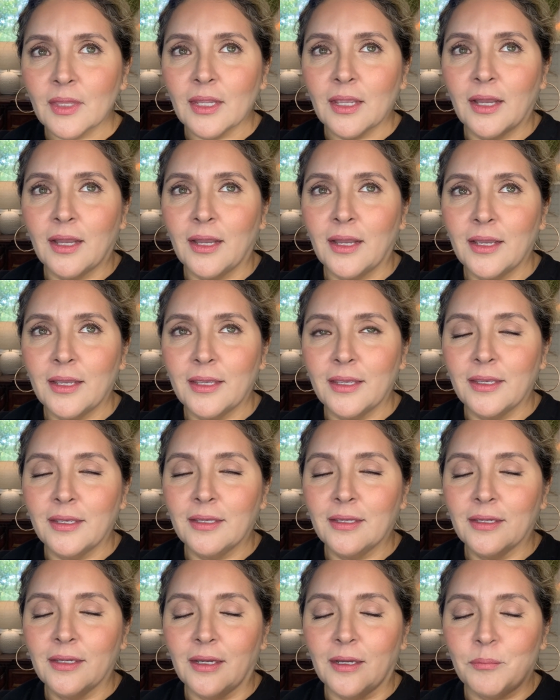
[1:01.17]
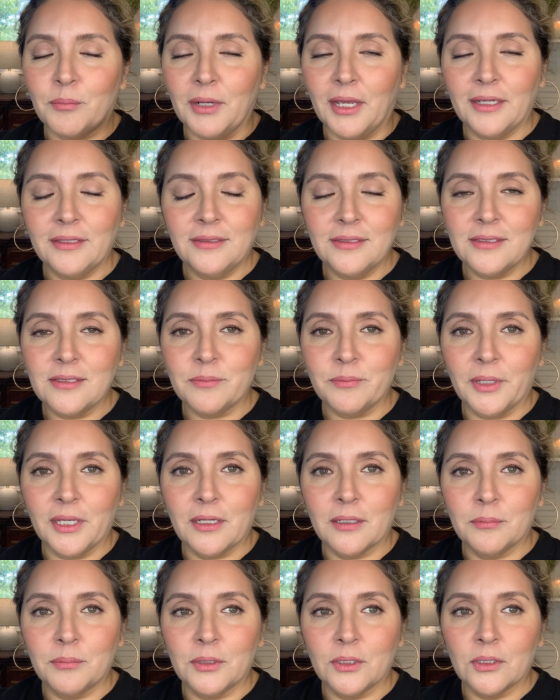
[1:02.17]
I applied this
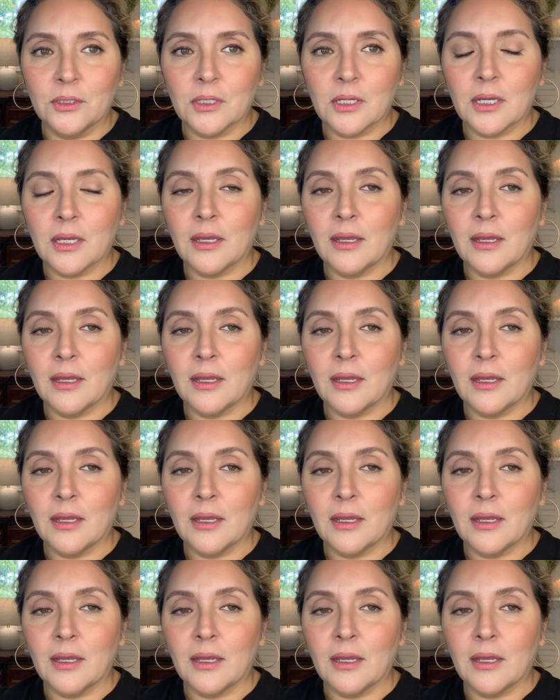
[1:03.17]
makeup look.